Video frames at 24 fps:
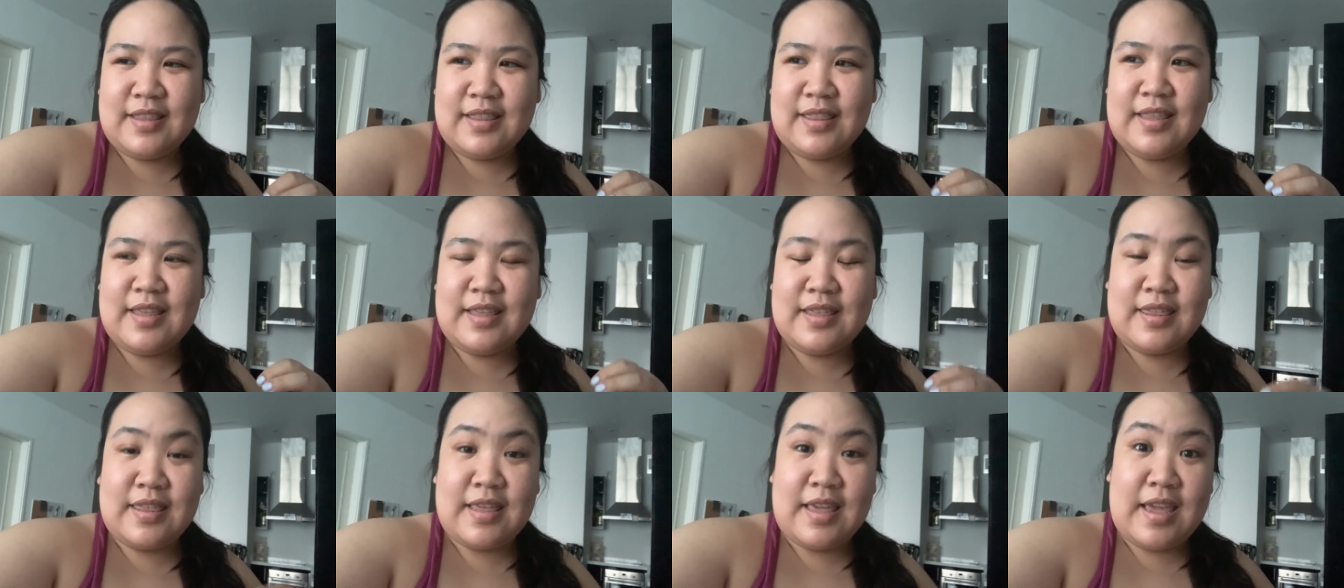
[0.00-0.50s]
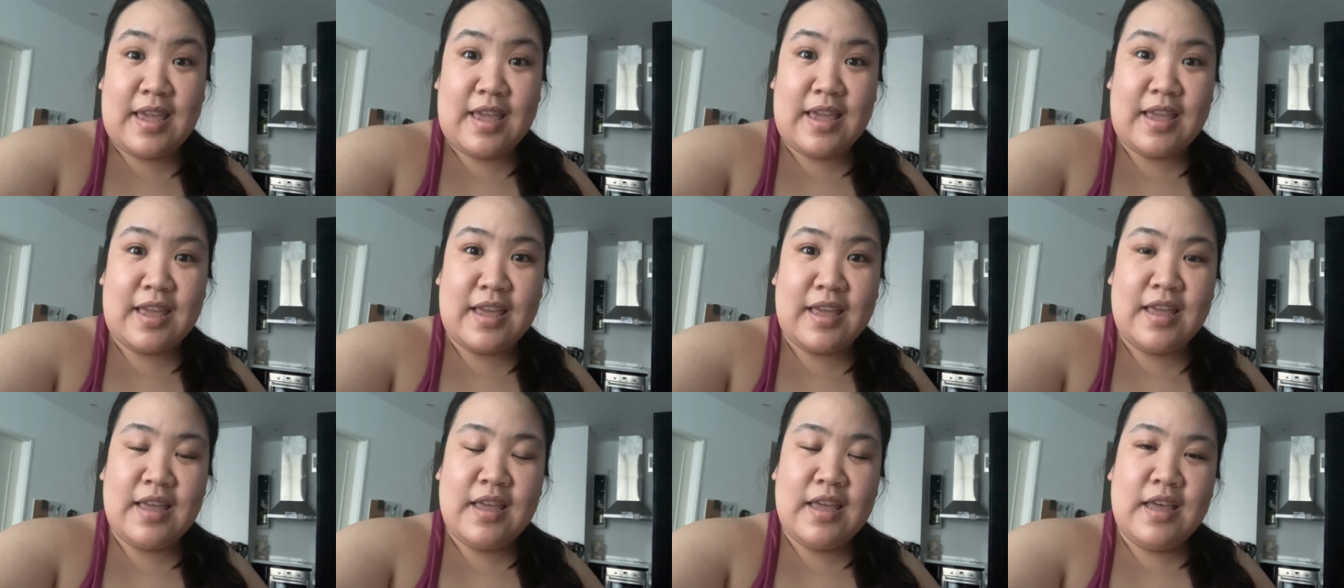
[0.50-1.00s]
the
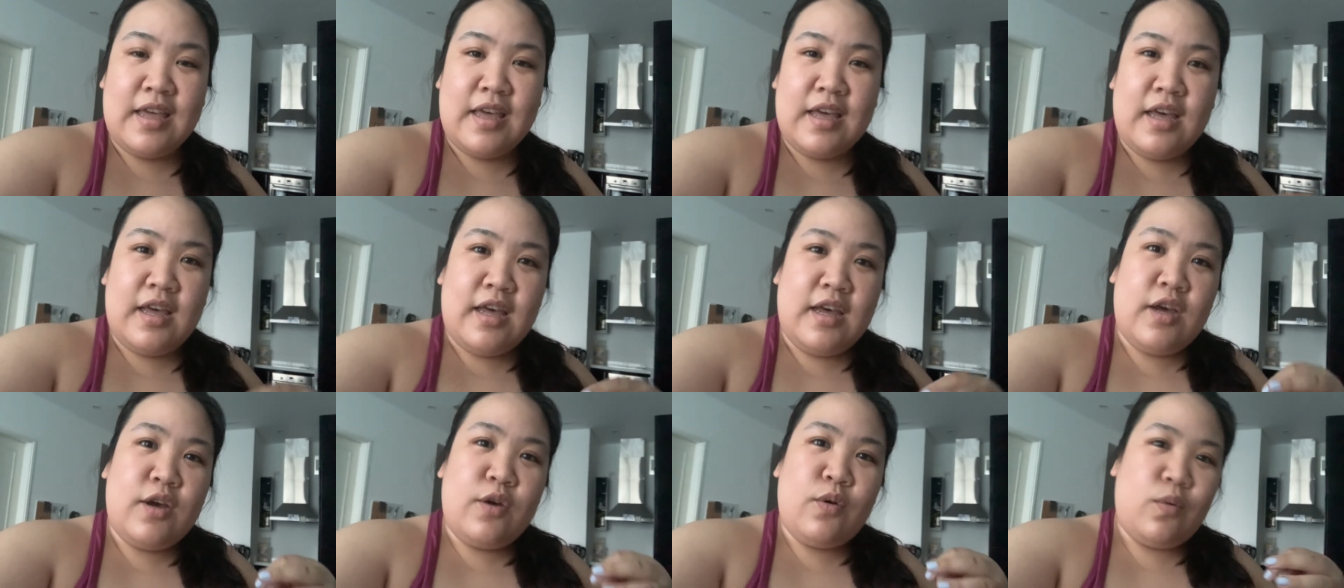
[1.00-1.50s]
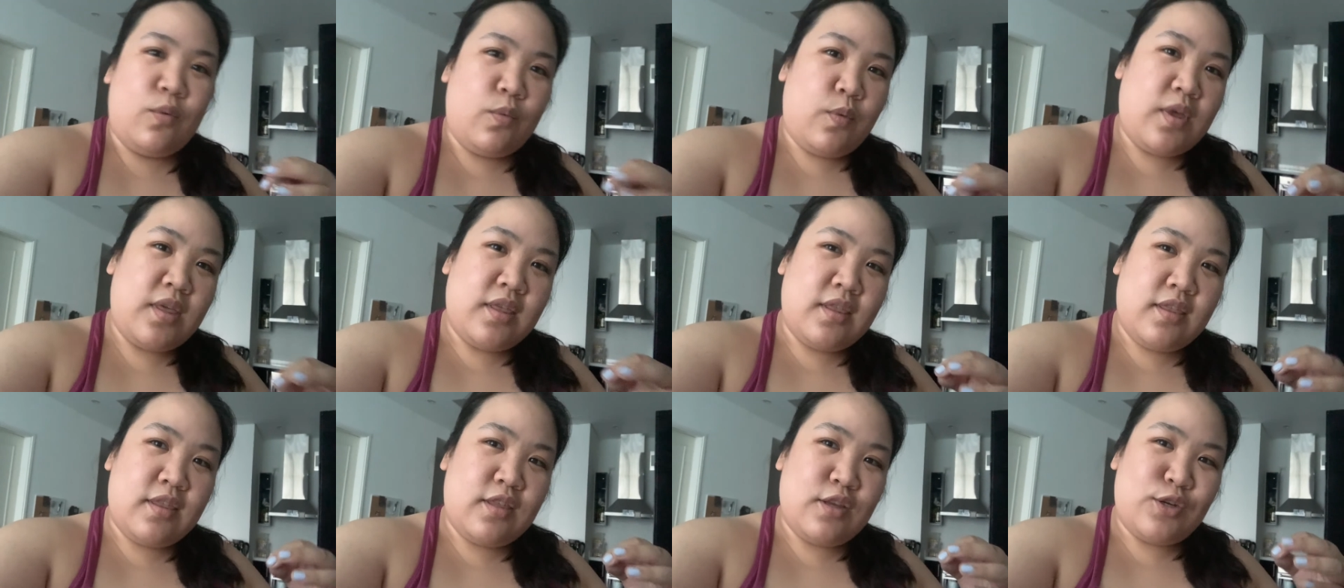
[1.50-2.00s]
thing
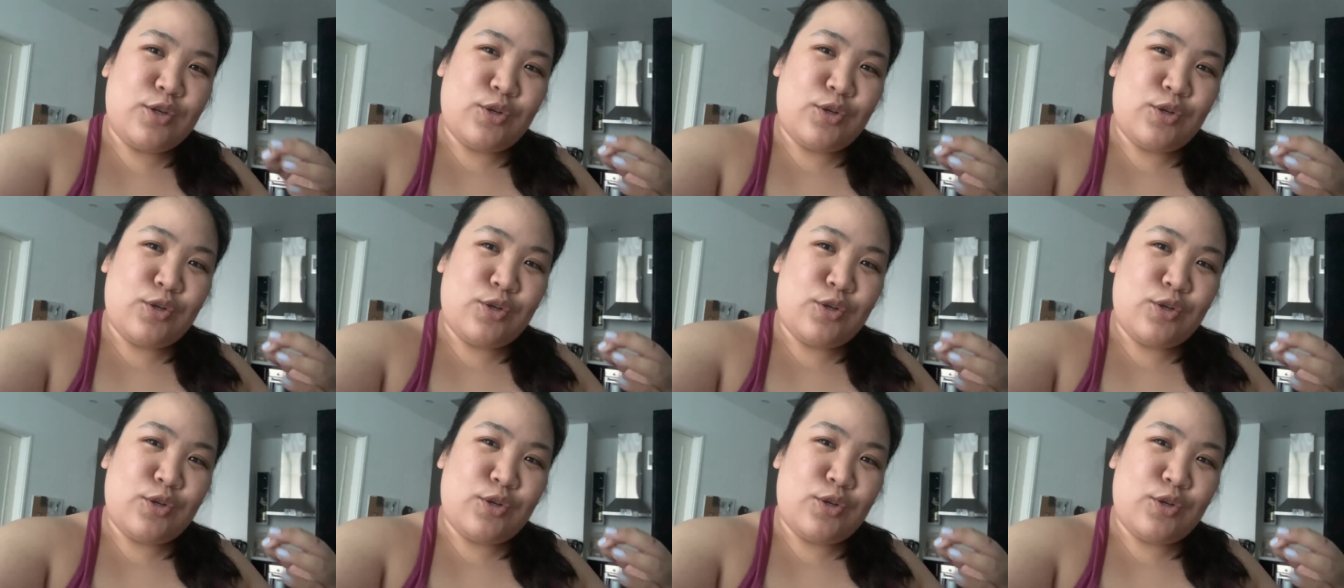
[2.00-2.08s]
with the